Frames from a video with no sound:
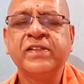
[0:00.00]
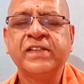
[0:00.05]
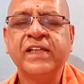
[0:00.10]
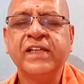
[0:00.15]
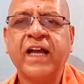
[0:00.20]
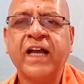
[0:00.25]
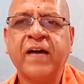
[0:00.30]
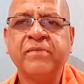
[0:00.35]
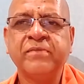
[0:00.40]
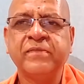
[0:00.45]

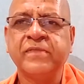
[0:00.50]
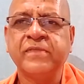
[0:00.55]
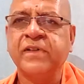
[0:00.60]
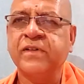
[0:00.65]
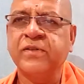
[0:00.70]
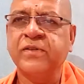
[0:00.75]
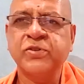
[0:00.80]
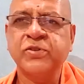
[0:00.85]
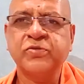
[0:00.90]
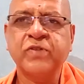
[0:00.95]
Ram
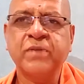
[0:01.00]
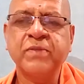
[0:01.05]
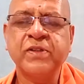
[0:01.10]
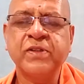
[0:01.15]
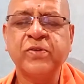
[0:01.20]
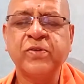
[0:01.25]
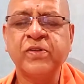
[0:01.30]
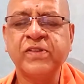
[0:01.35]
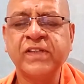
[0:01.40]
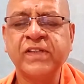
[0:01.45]
Goswami
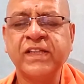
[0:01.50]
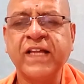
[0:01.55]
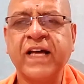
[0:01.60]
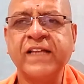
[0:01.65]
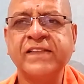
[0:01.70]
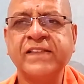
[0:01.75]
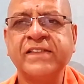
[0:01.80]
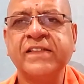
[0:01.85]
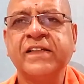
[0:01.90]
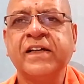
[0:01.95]

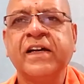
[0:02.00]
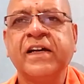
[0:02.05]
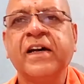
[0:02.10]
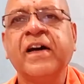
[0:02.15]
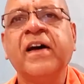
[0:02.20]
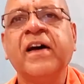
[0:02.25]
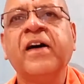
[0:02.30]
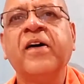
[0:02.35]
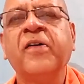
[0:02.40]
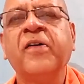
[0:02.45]
Tulsidas,
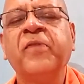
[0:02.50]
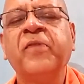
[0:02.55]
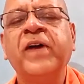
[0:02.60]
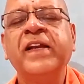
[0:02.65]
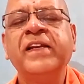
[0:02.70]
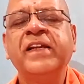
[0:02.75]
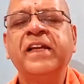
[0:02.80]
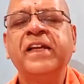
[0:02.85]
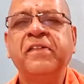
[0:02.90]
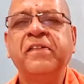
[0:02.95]

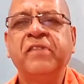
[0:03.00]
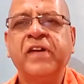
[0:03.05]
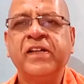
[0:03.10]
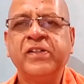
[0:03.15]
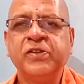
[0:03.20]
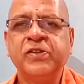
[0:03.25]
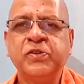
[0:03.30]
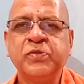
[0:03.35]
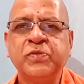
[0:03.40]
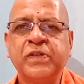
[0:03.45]
when he
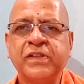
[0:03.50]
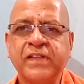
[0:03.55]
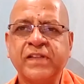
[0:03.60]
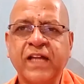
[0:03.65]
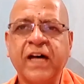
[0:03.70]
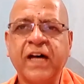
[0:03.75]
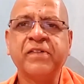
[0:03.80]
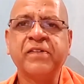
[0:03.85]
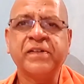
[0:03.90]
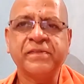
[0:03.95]
went to
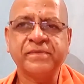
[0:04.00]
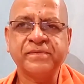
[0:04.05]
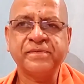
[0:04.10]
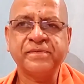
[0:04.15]
Vrindavan,